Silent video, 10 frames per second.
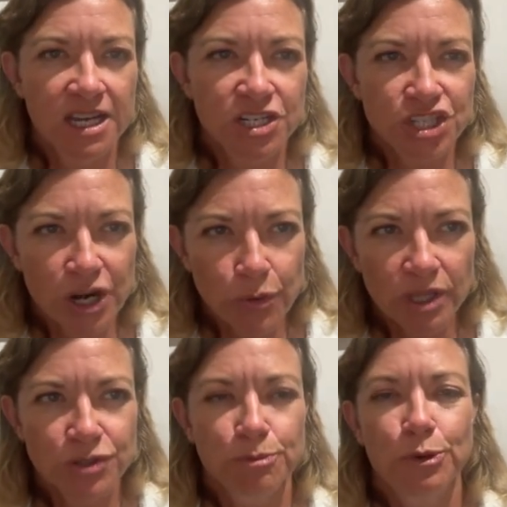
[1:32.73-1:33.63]
General
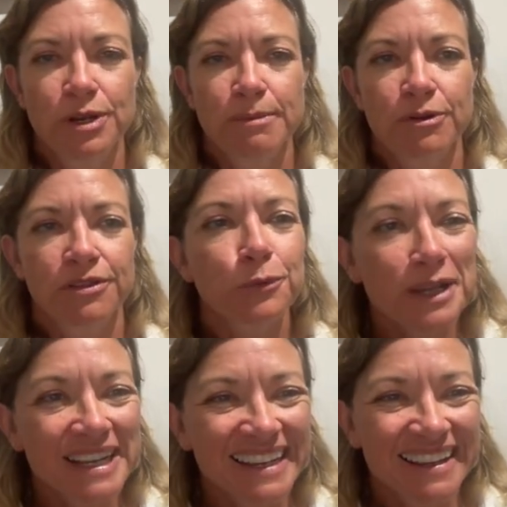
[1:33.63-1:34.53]
intro point number
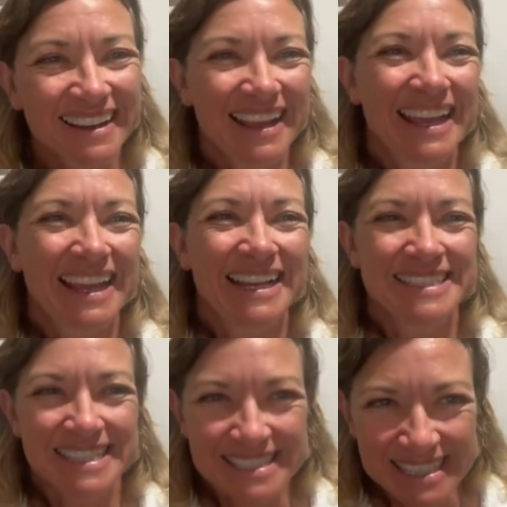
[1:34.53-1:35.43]
3
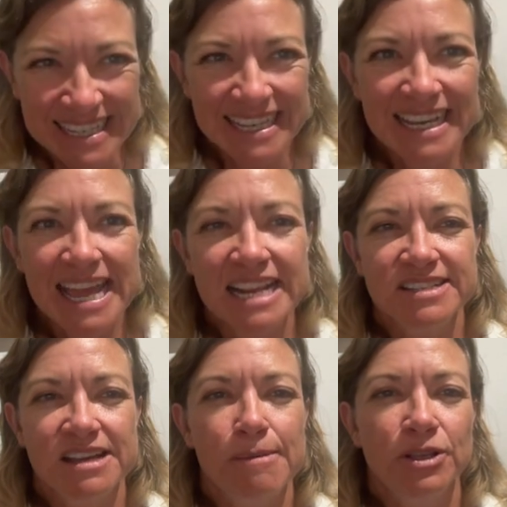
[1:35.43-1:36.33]
is these key
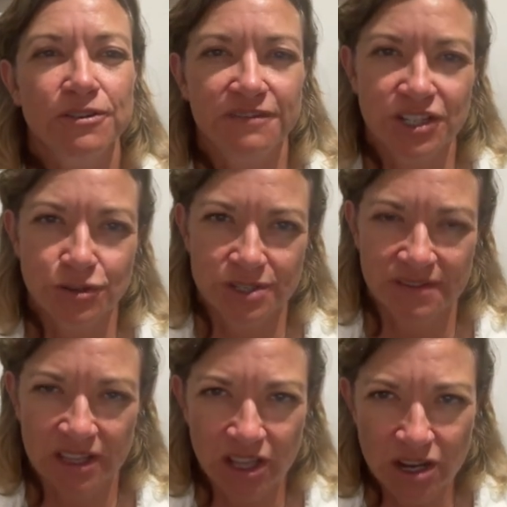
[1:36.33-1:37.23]
anatomical features of
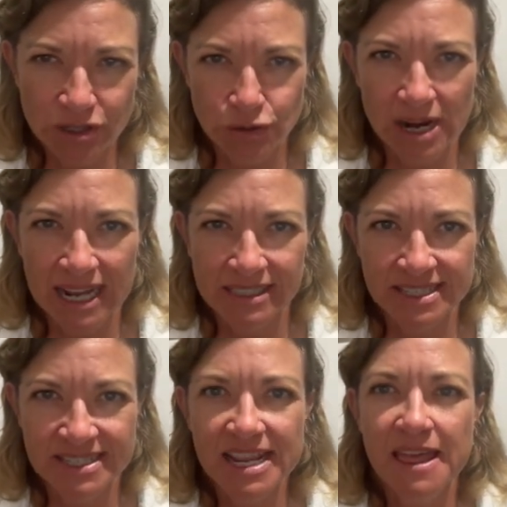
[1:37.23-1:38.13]
the long
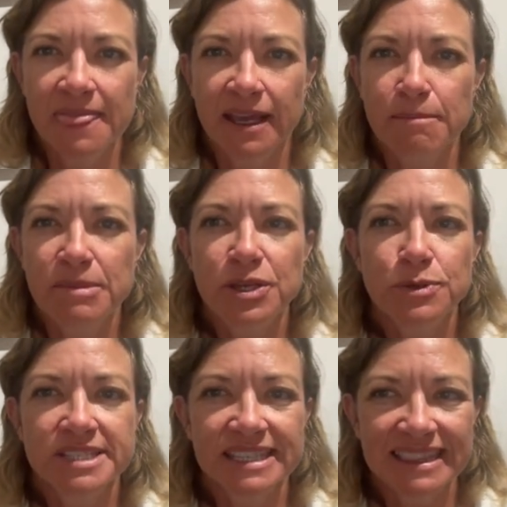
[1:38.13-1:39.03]
tracts that can be
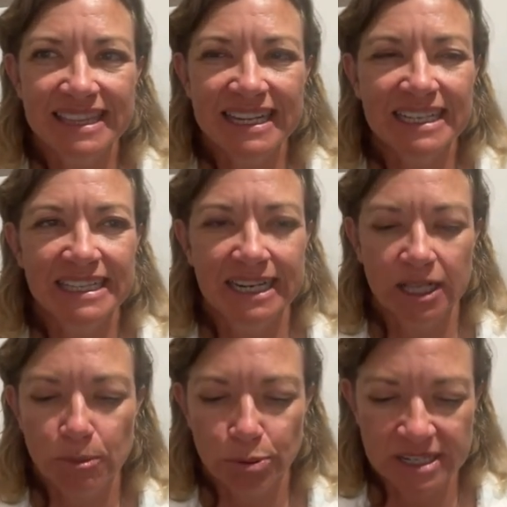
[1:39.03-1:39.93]
used to link
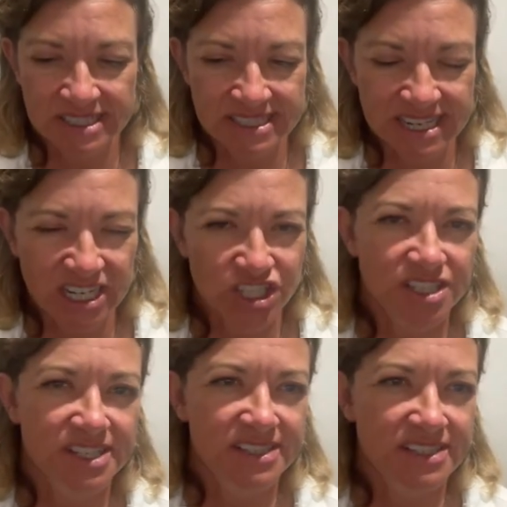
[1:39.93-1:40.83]
clinical
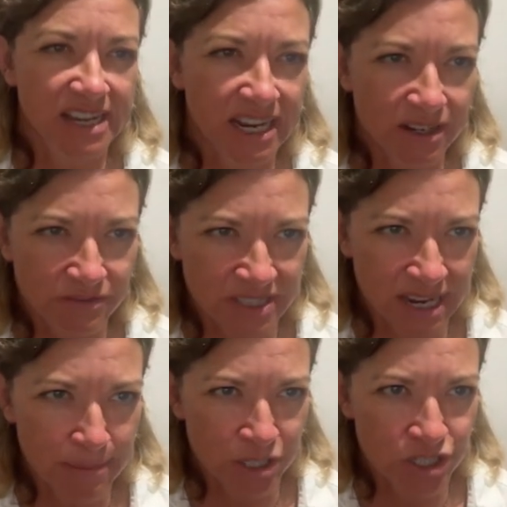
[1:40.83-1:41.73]
presentation to site of
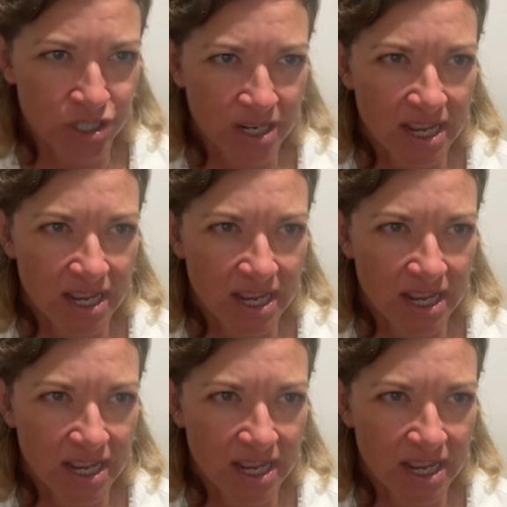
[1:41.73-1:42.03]
damage.